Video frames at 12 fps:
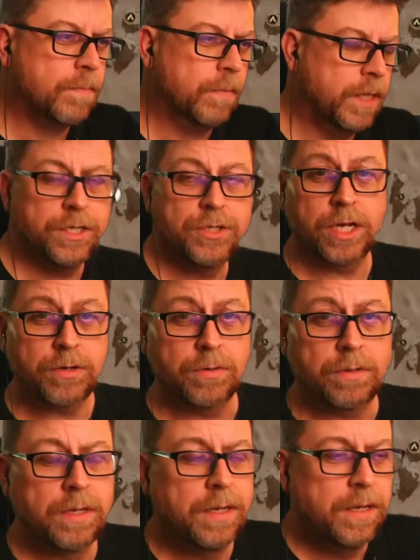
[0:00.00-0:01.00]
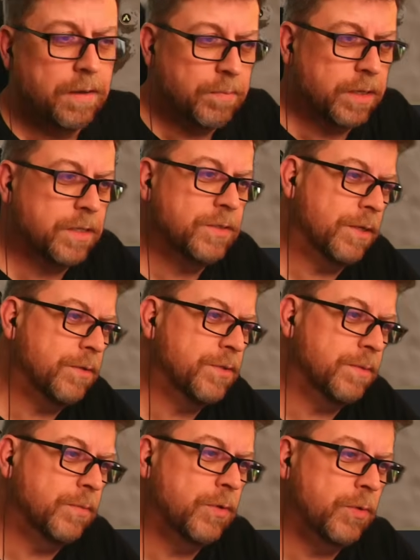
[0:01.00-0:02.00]
in general, because there are
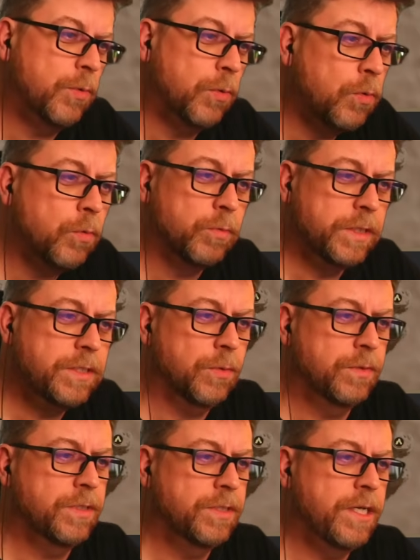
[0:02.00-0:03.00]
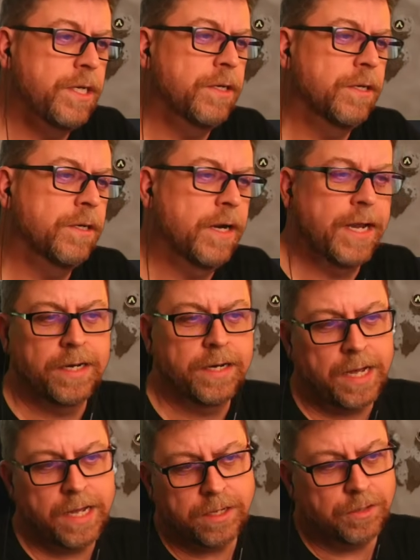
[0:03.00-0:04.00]
some cool resources here,
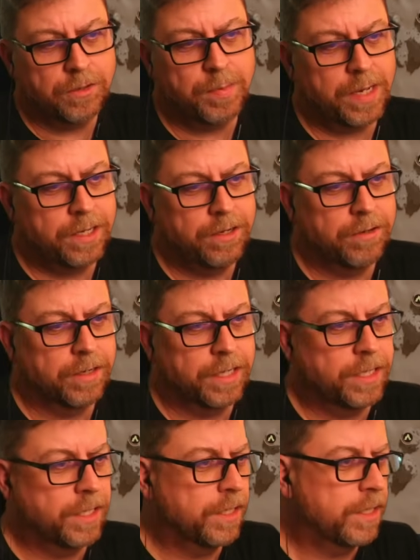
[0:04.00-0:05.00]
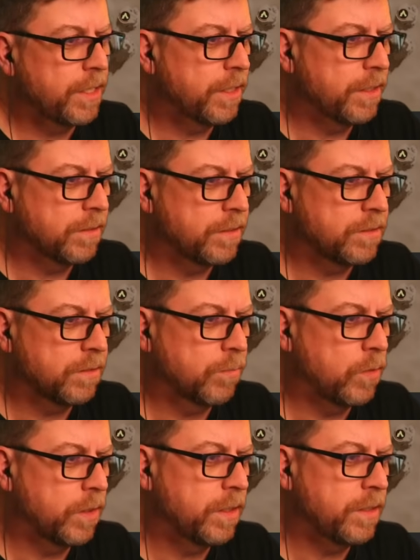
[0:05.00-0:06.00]
and I could go back here again and again, at least to
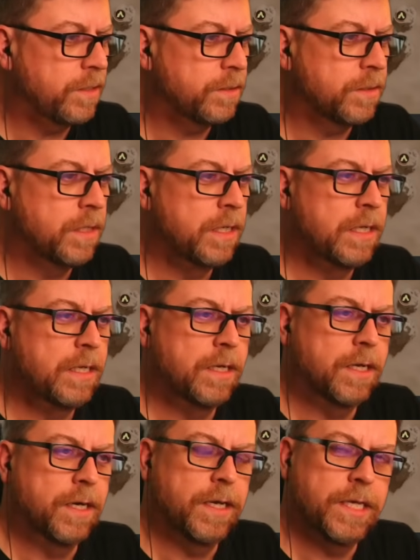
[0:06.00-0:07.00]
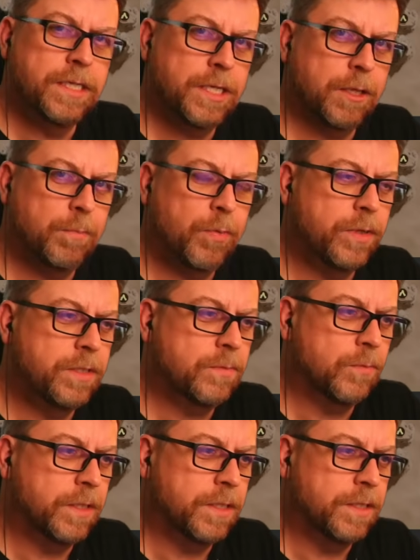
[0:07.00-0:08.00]
one of these intel
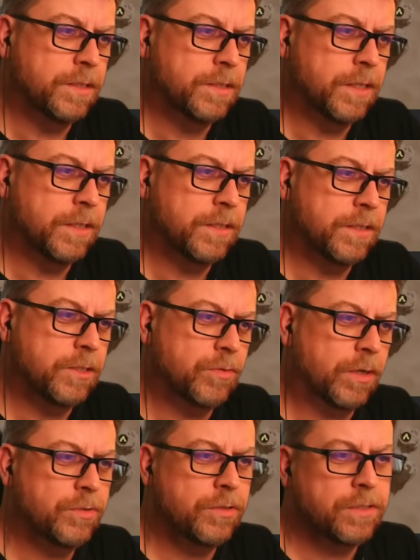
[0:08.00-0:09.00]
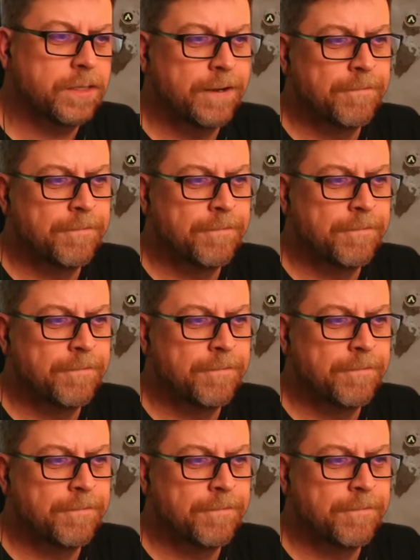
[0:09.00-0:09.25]
points, one of these structures.